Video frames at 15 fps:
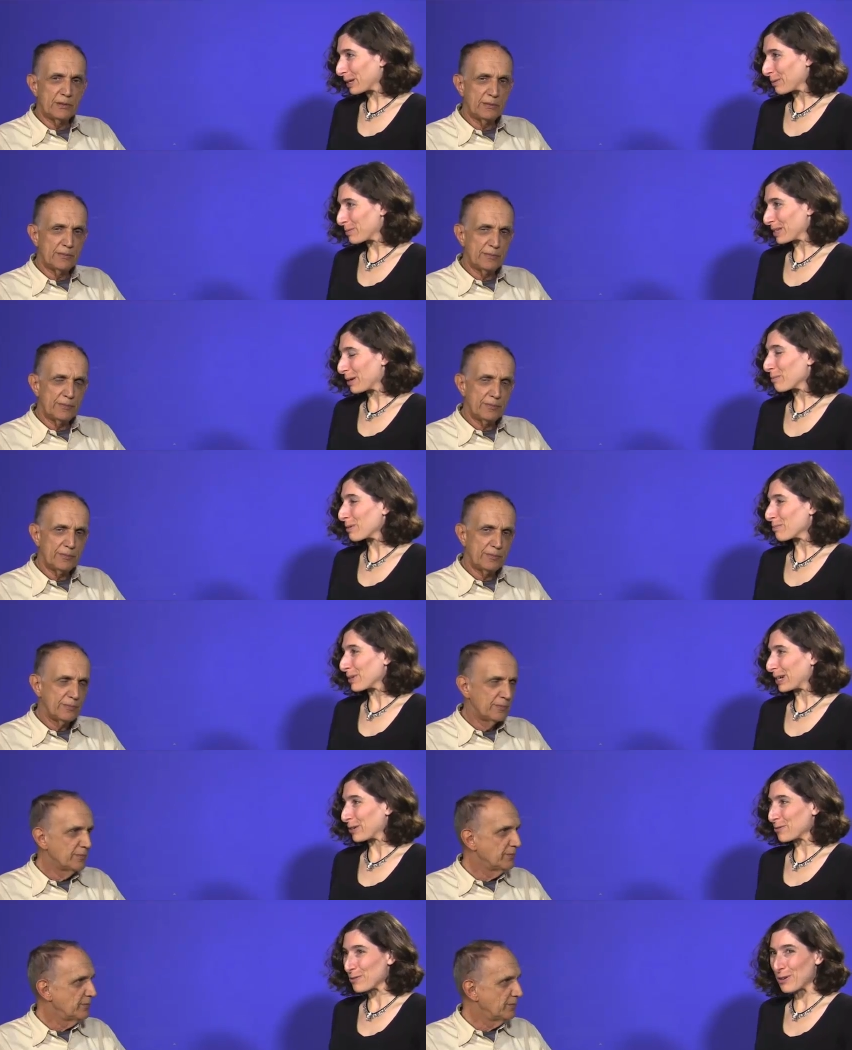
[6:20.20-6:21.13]
Speaker 1: comes up in
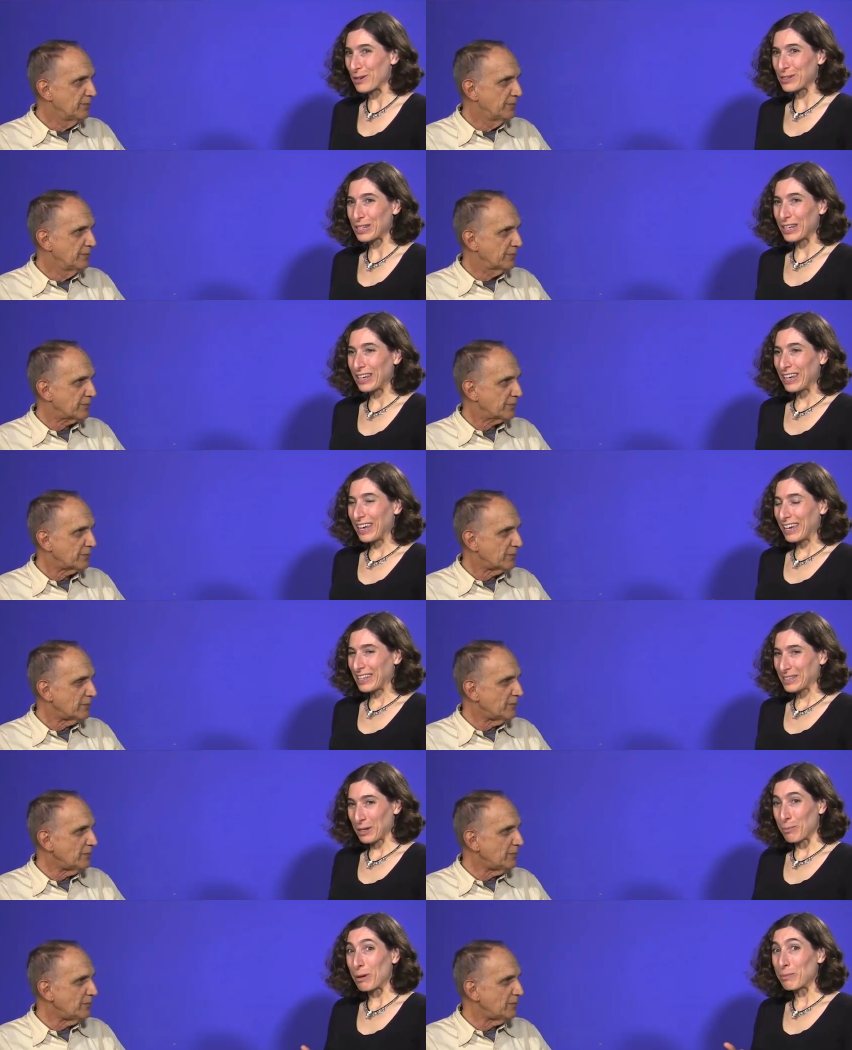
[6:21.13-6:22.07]
my course,
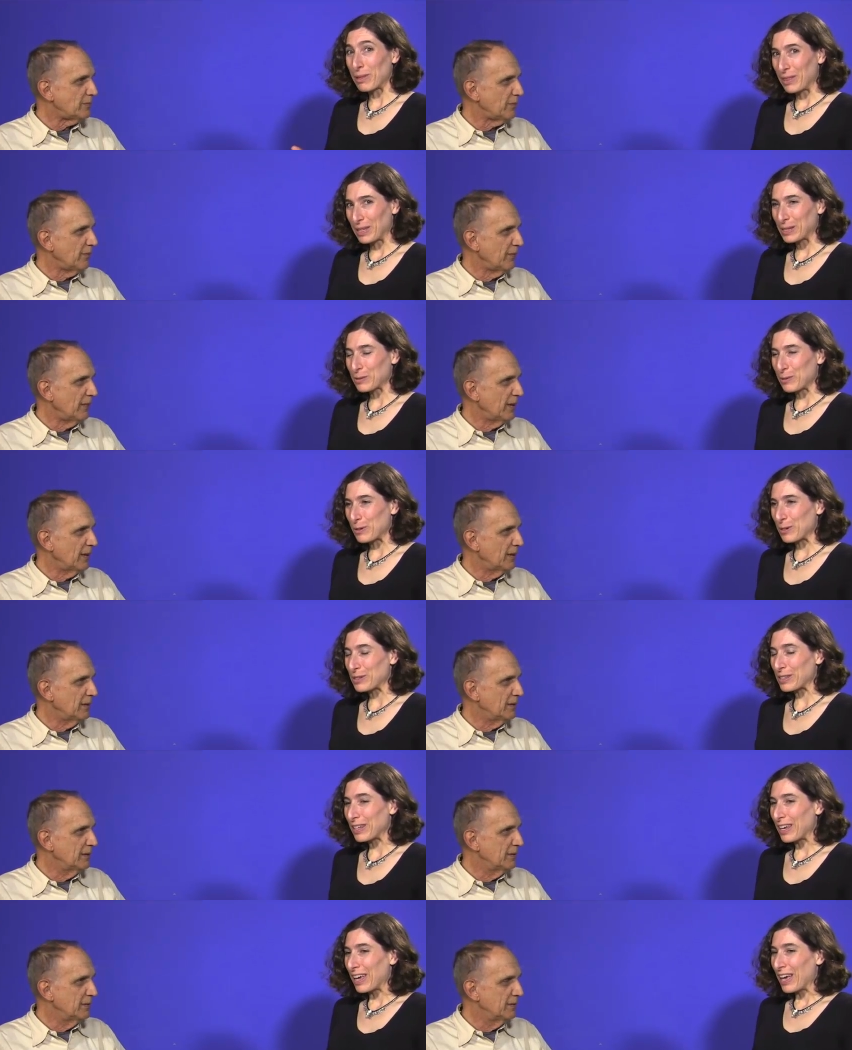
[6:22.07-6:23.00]
has come up in this
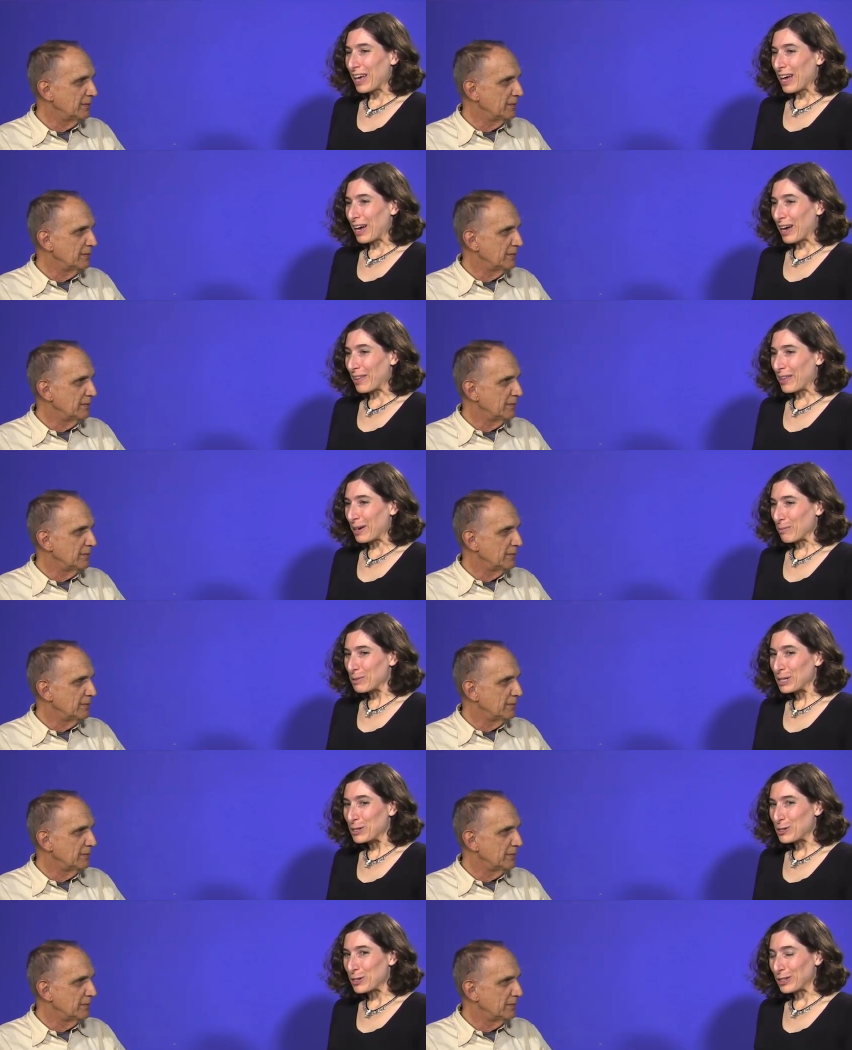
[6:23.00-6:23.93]
course uh, that
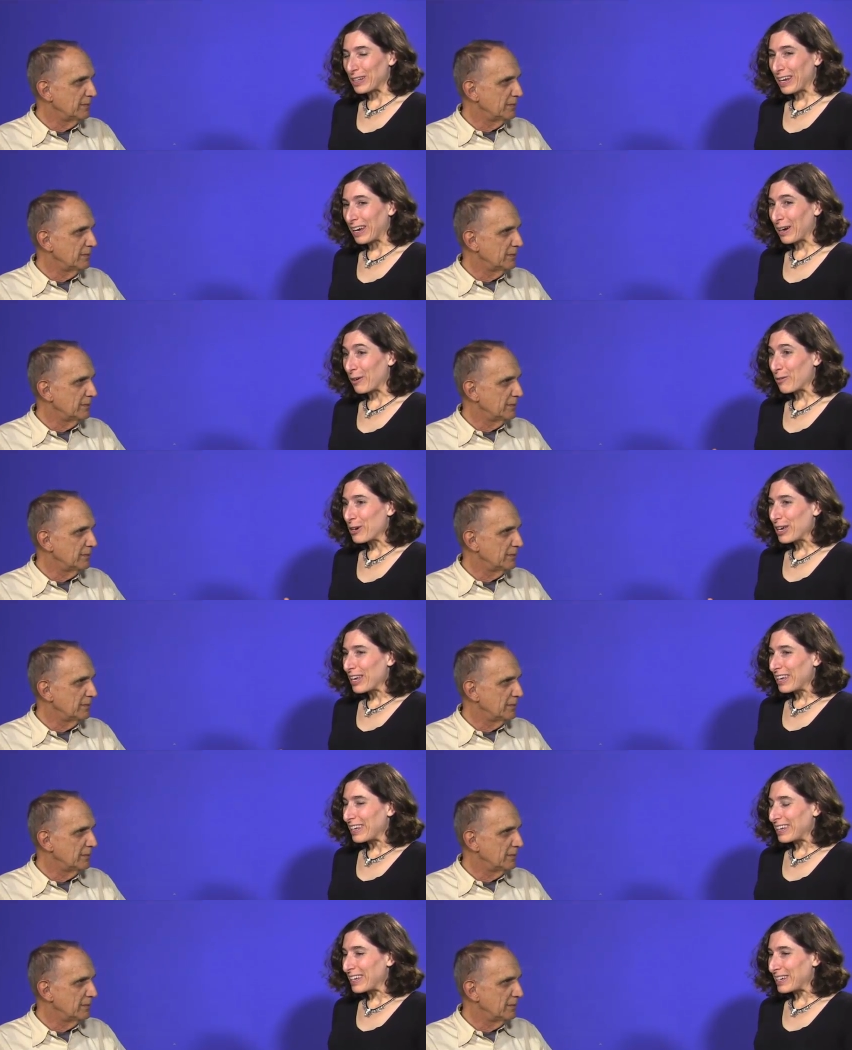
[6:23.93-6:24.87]
I'm teaching now,
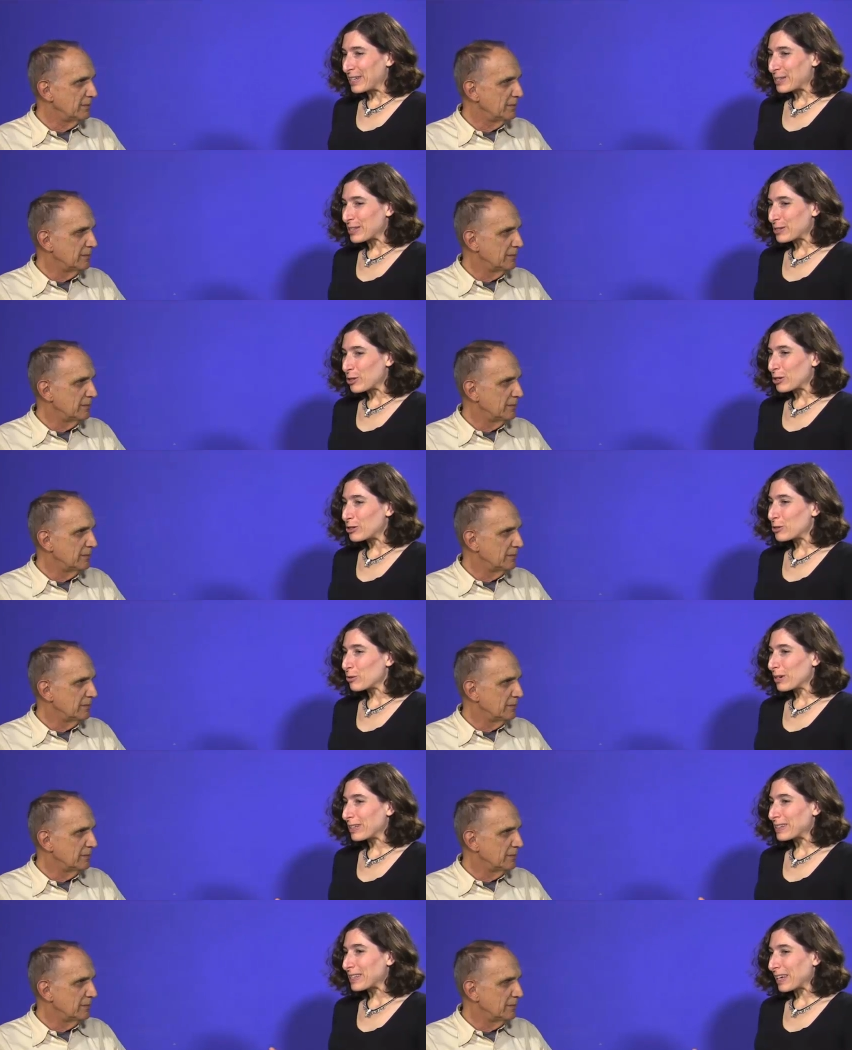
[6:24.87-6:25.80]
is
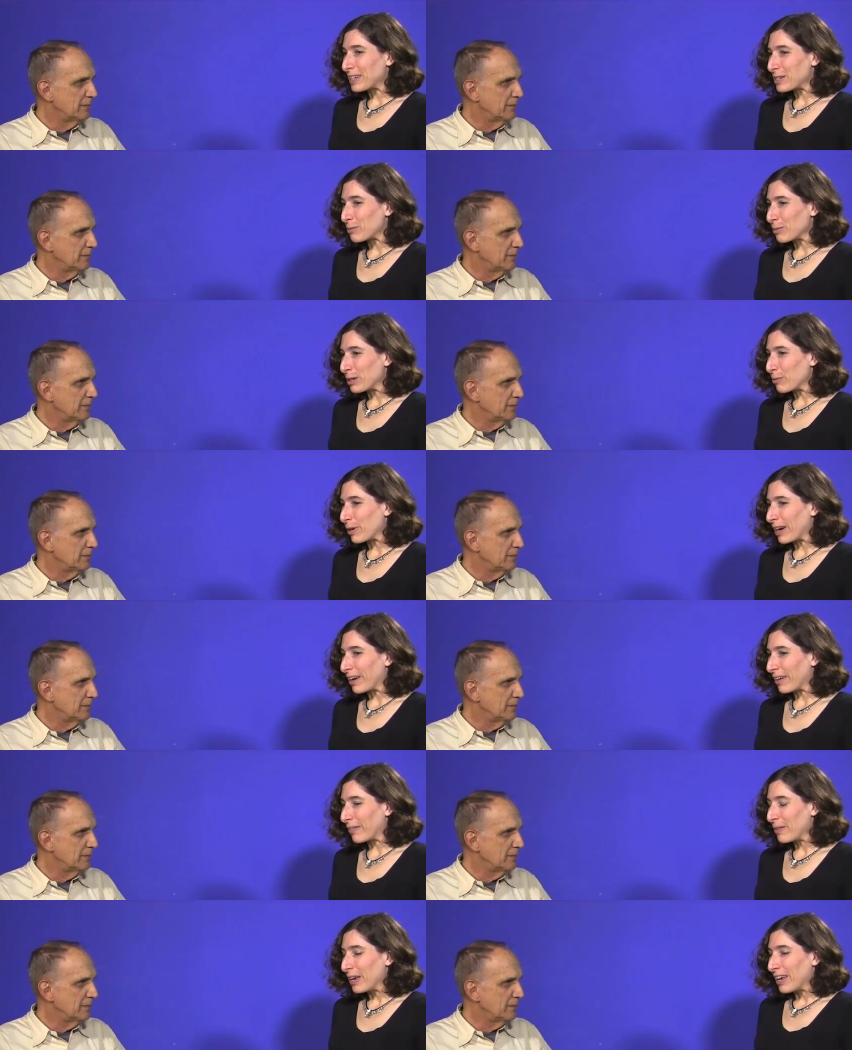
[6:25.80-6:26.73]
students say to me,
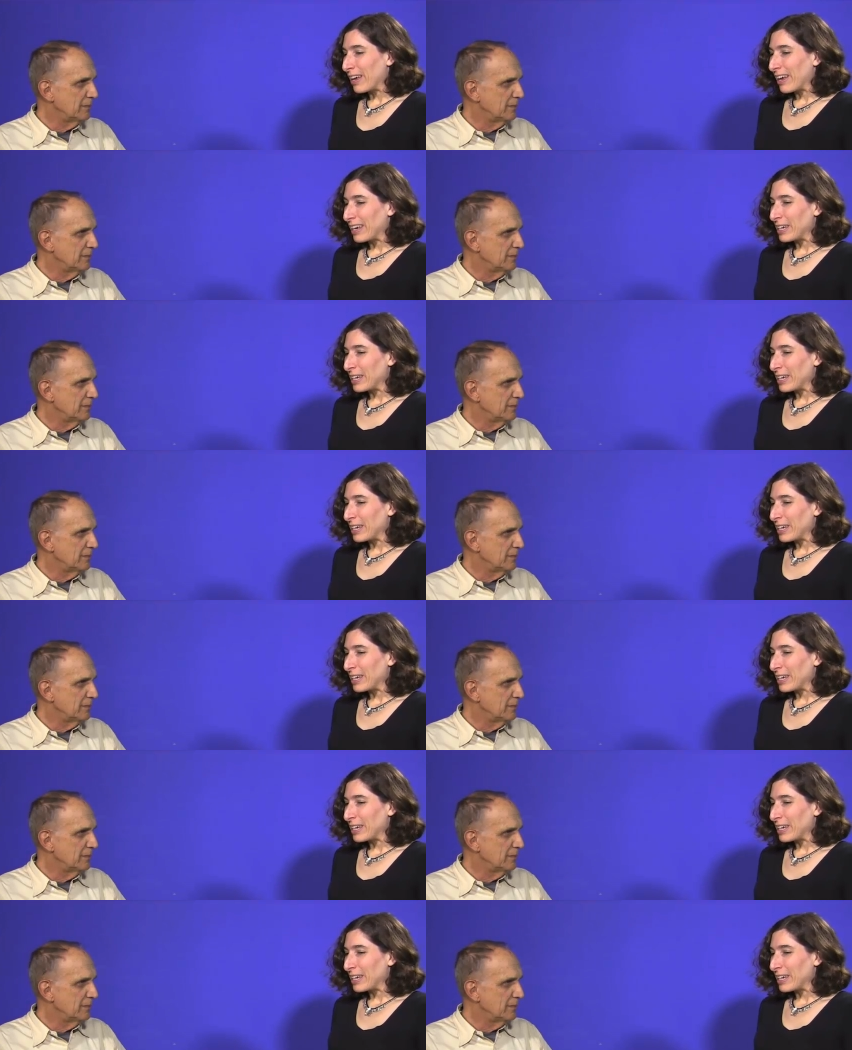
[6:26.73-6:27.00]
well,